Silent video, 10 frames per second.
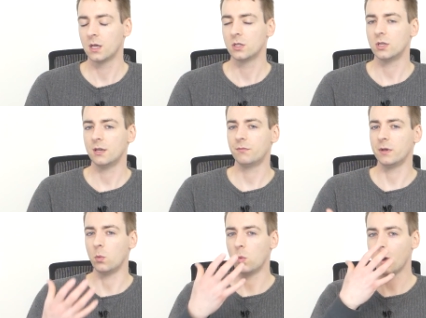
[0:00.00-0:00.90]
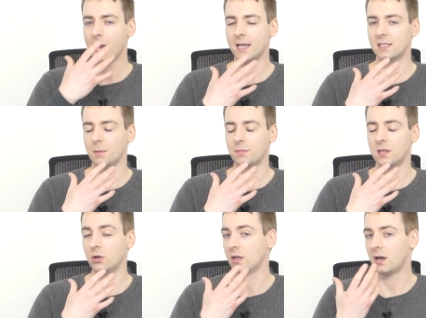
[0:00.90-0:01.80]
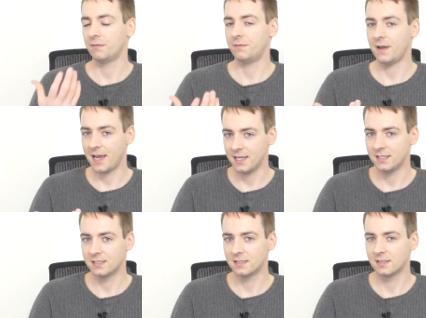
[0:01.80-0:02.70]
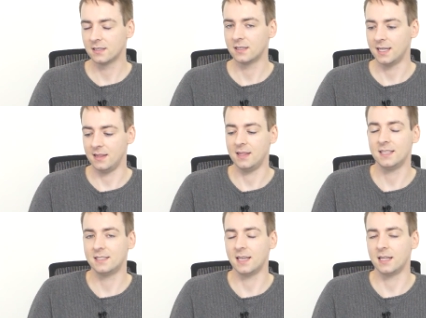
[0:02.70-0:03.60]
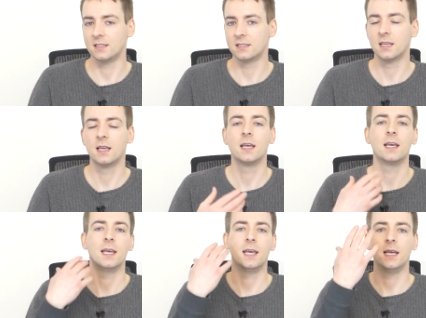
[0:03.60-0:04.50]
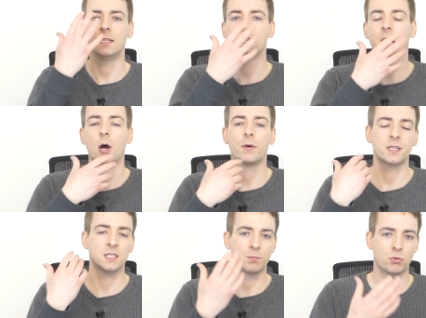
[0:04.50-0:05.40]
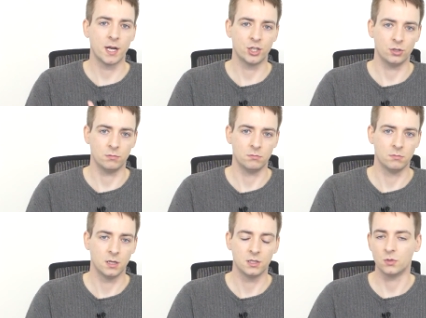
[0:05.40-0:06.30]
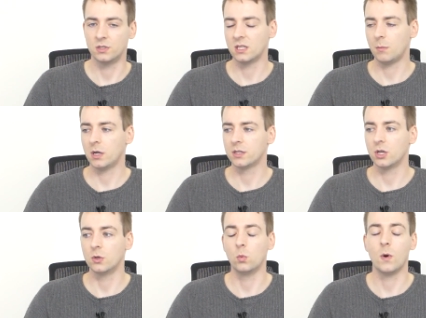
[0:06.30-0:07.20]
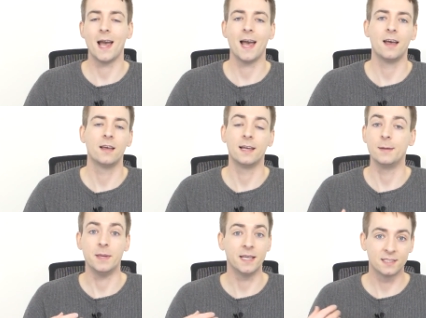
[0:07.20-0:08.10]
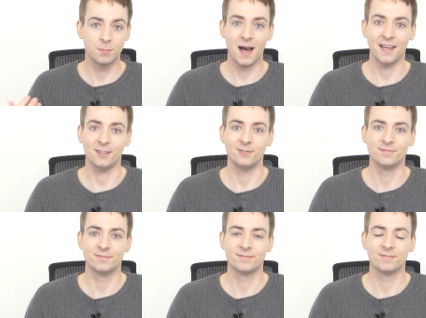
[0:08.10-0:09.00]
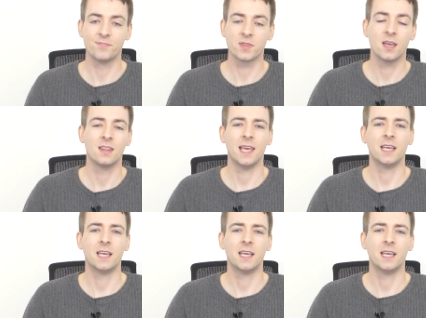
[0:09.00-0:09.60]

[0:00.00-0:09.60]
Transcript: So if we wear something on our face, in this sense, it's our expression. So someone can wear a big smile, they